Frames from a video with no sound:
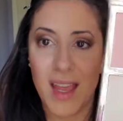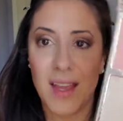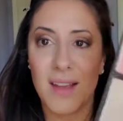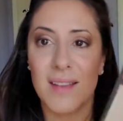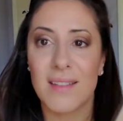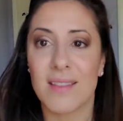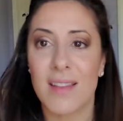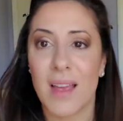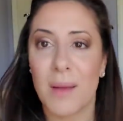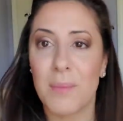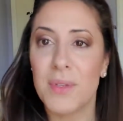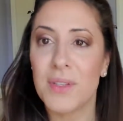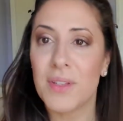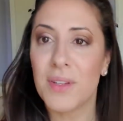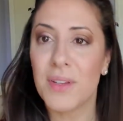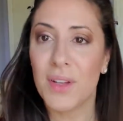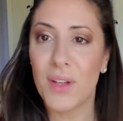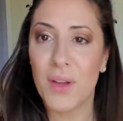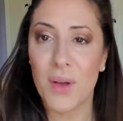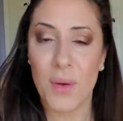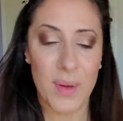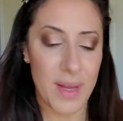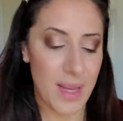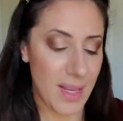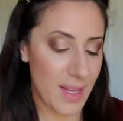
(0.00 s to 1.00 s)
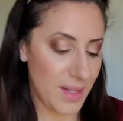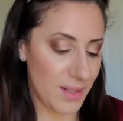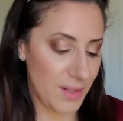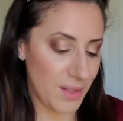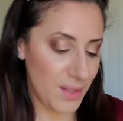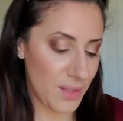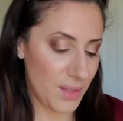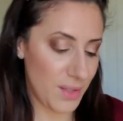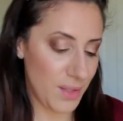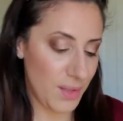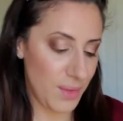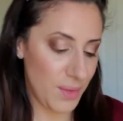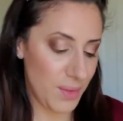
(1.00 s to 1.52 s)
So I'm just gonna go
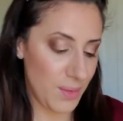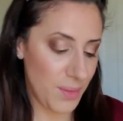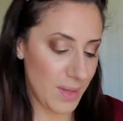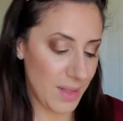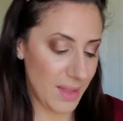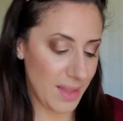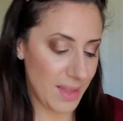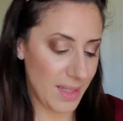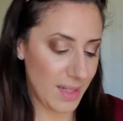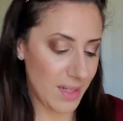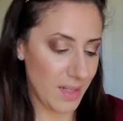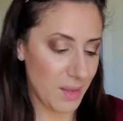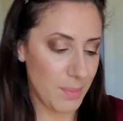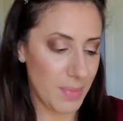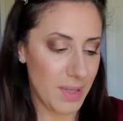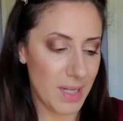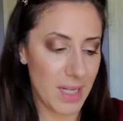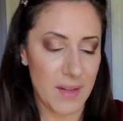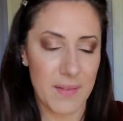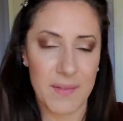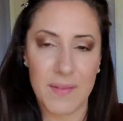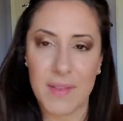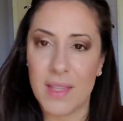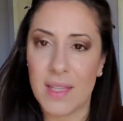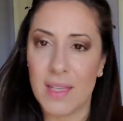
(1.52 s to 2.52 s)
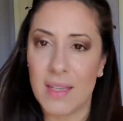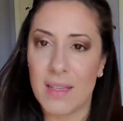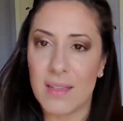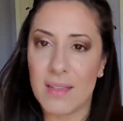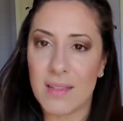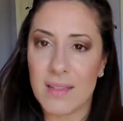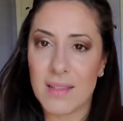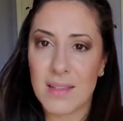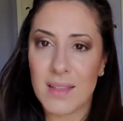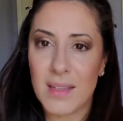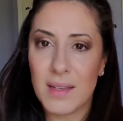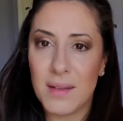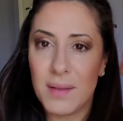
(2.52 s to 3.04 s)
into a little bit of
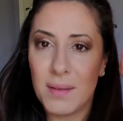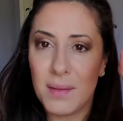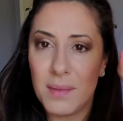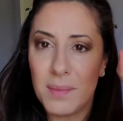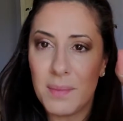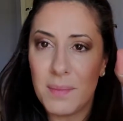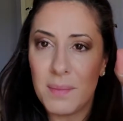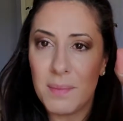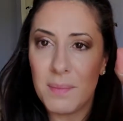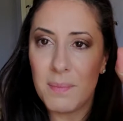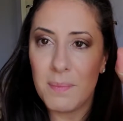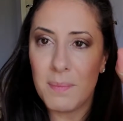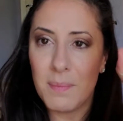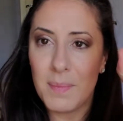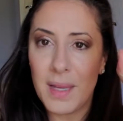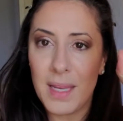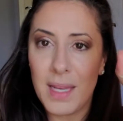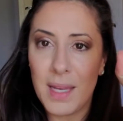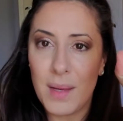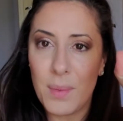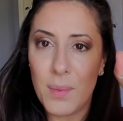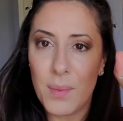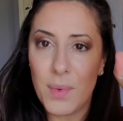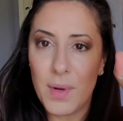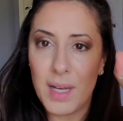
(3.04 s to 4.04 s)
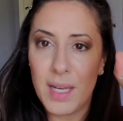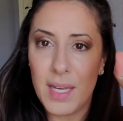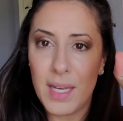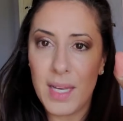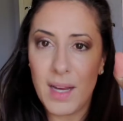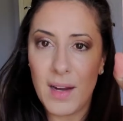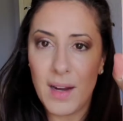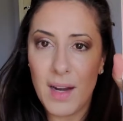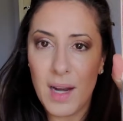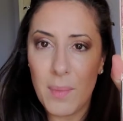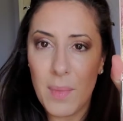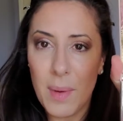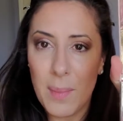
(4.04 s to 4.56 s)
this medium one
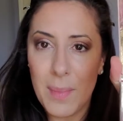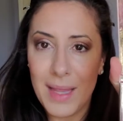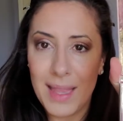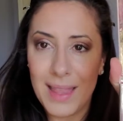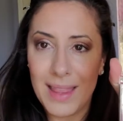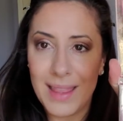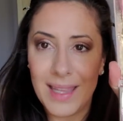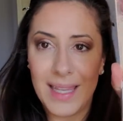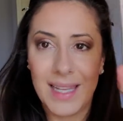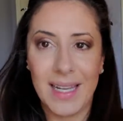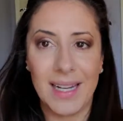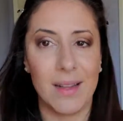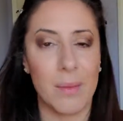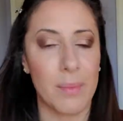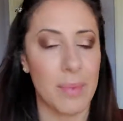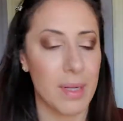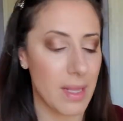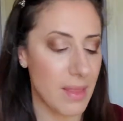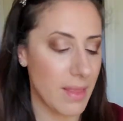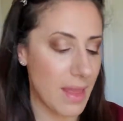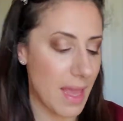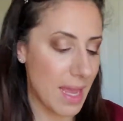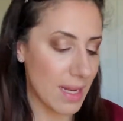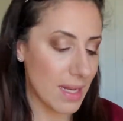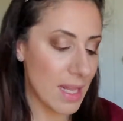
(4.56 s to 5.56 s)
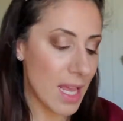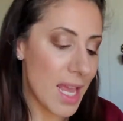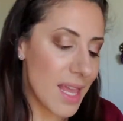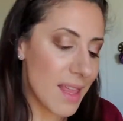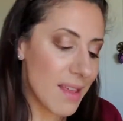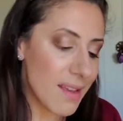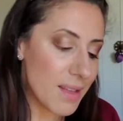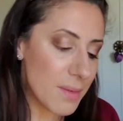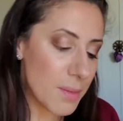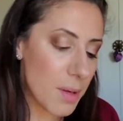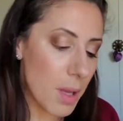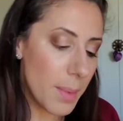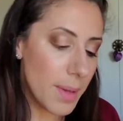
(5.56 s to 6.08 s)
here, and maybe a little bit of that.
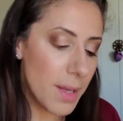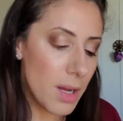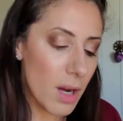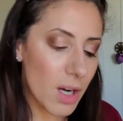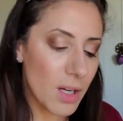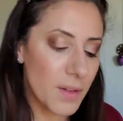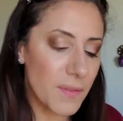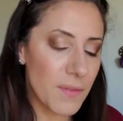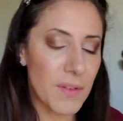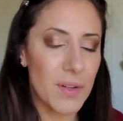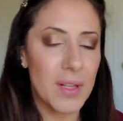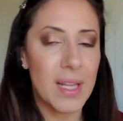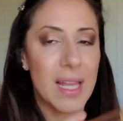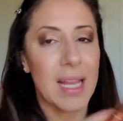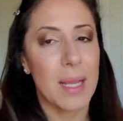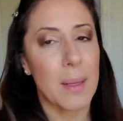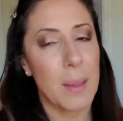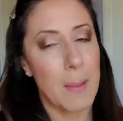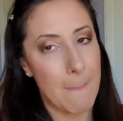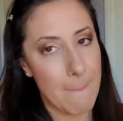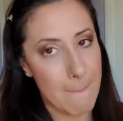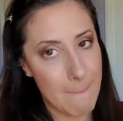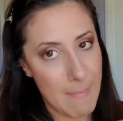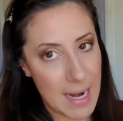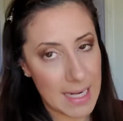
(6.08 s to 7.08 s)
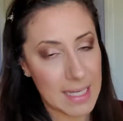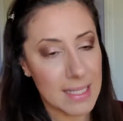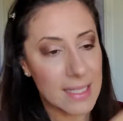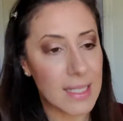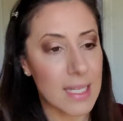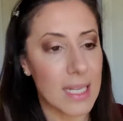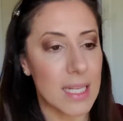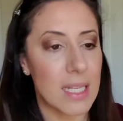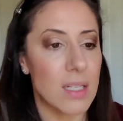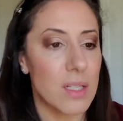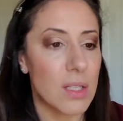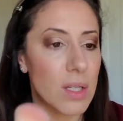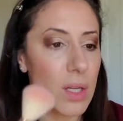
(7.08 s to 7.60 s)
These probably aren't for like my
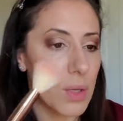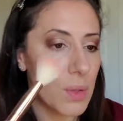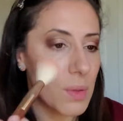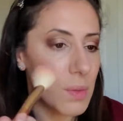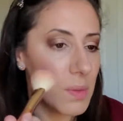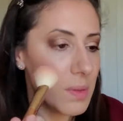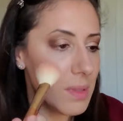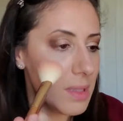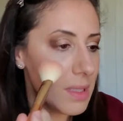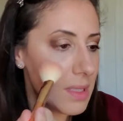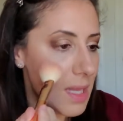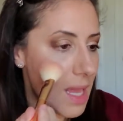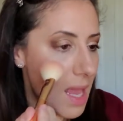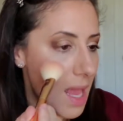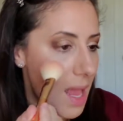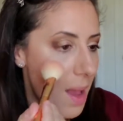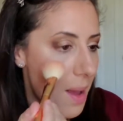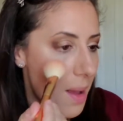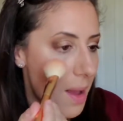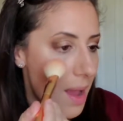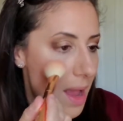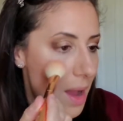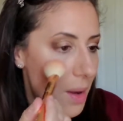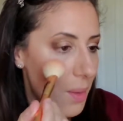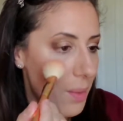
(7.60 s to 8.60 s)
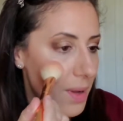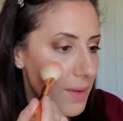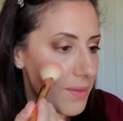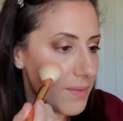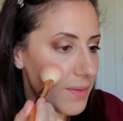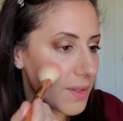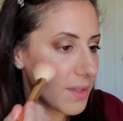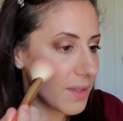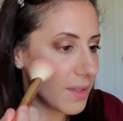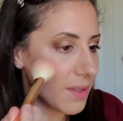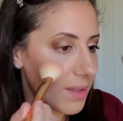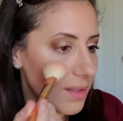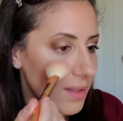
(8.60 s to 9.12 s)
skin tone.
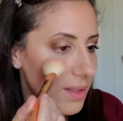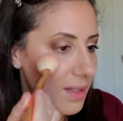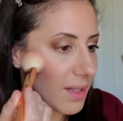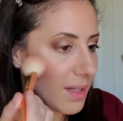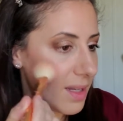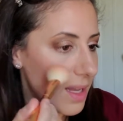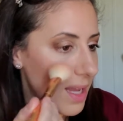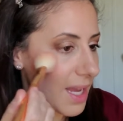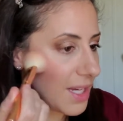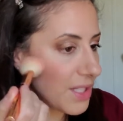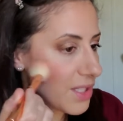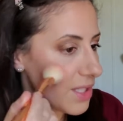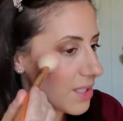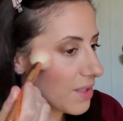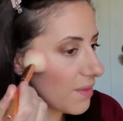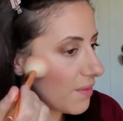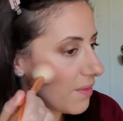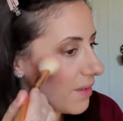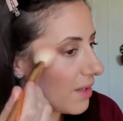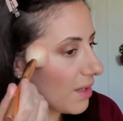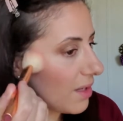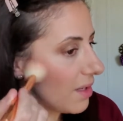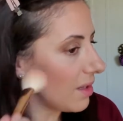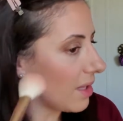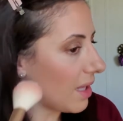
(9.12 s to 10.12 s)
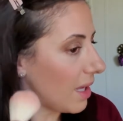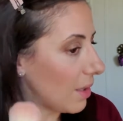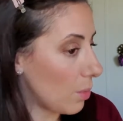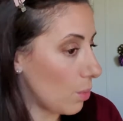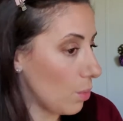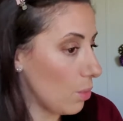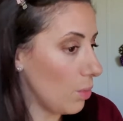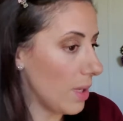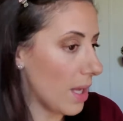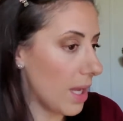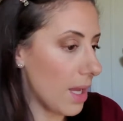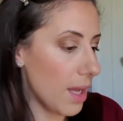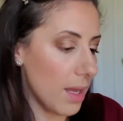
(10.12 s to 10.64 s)
However, I just feel like,
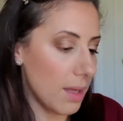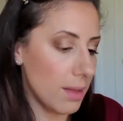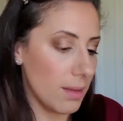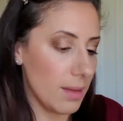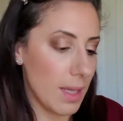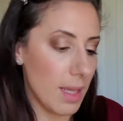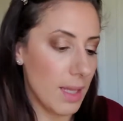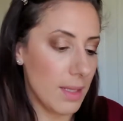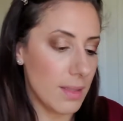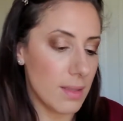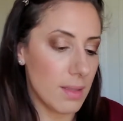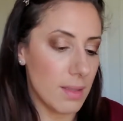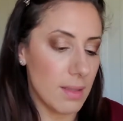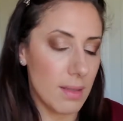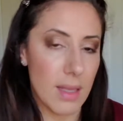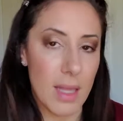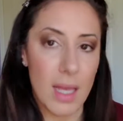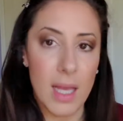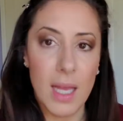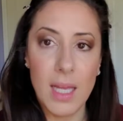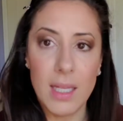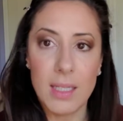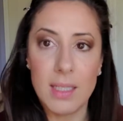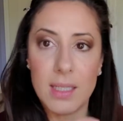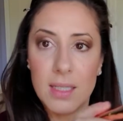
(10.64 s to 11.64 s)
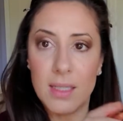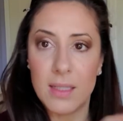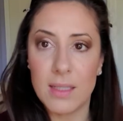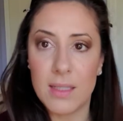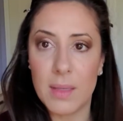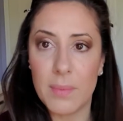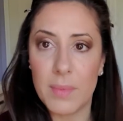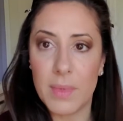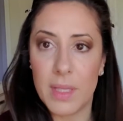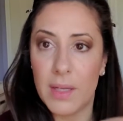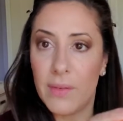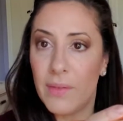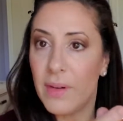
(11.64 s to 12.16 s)
oh yeah, that did
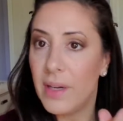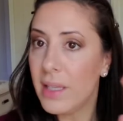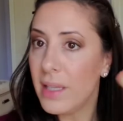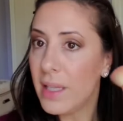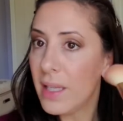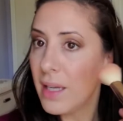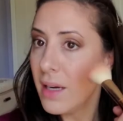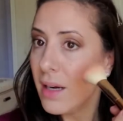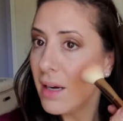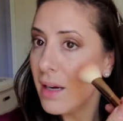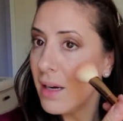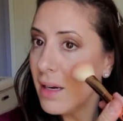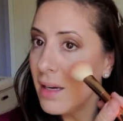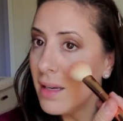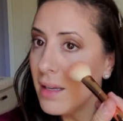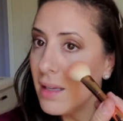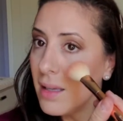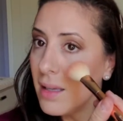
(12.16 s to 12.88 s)
something right there.